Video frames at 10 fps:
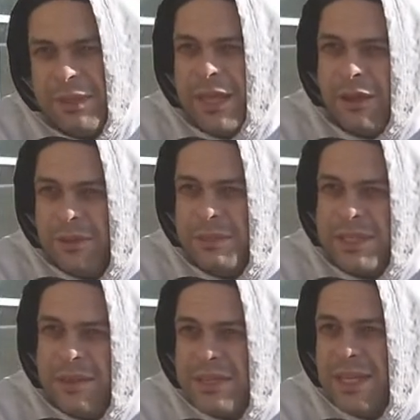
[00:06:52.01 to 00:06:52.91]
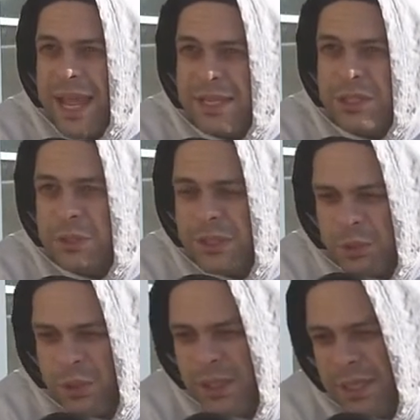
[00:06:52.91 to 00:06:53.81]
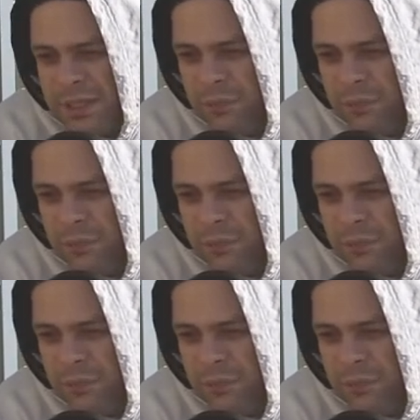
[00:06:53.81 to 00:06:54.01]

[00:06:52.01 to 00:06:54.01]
They call themselves the National Socialists.